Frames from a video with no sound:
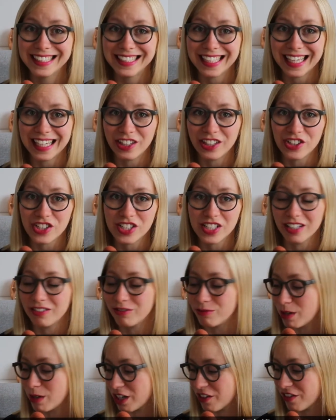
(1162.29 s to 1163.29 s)
Get yourself
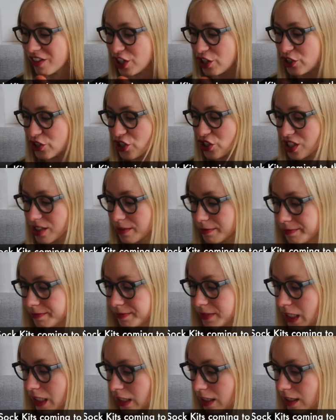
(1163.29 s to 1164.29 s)
one of those.
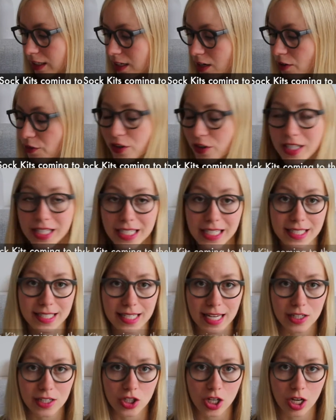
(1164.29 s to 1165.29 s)
For the
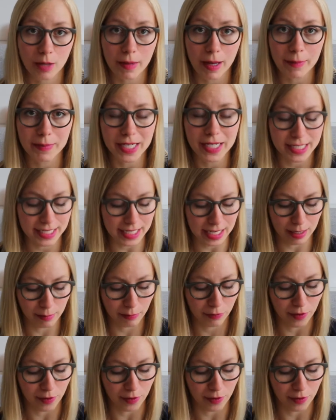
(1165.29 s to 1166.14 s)
exact shop update time,